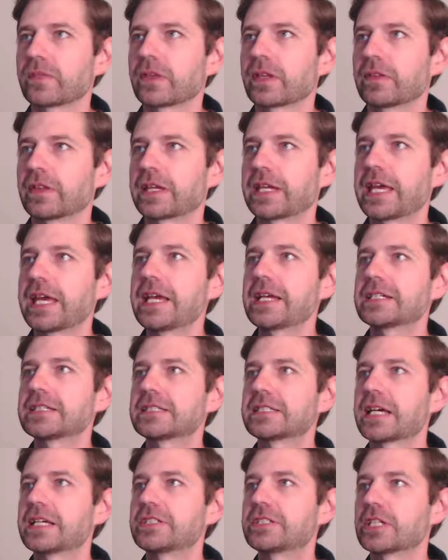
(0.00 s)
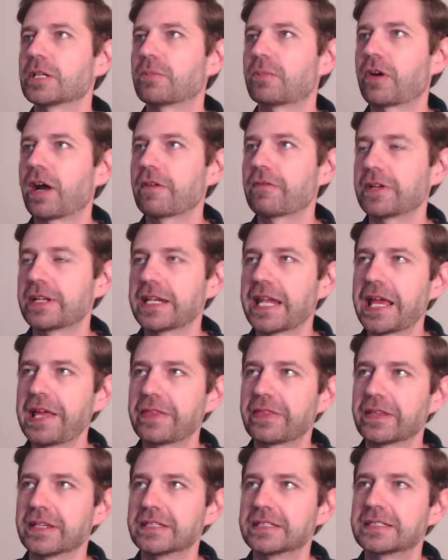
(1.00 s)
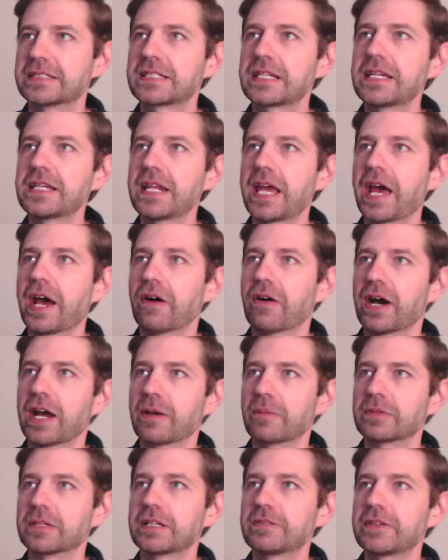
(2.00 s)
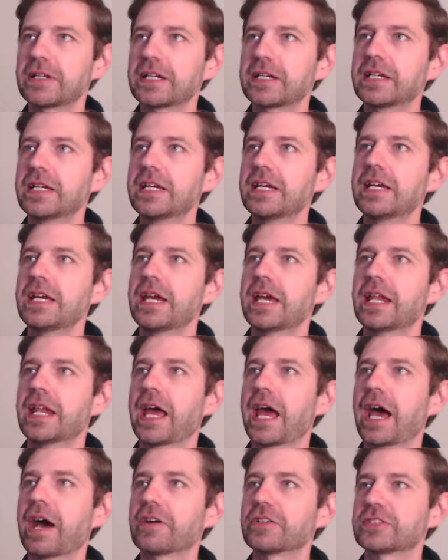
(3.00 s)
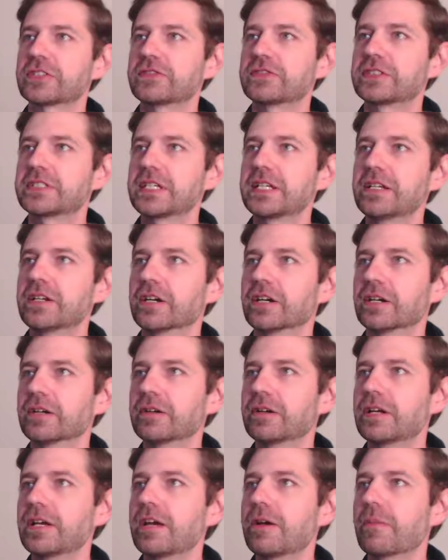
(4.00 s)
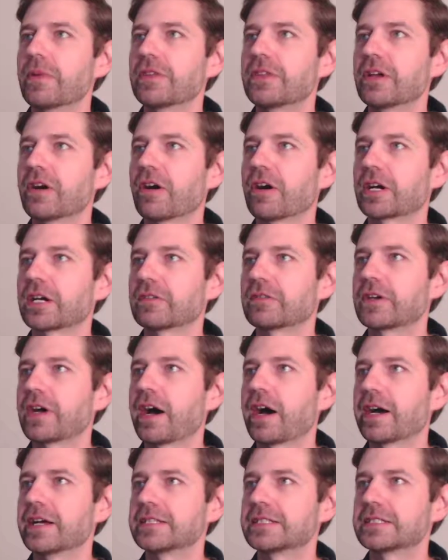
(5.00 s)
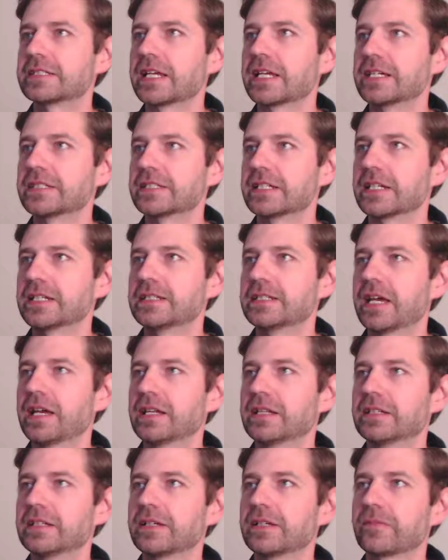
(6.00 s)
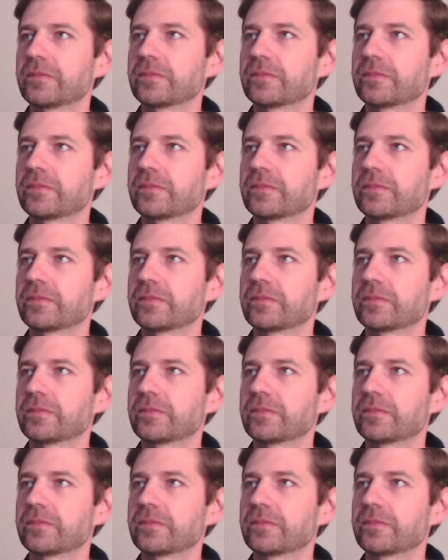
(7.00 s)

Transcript: the king said to the prophet Nathan, See now, I am living in a house of cedar, but the ark of God stays in a tent.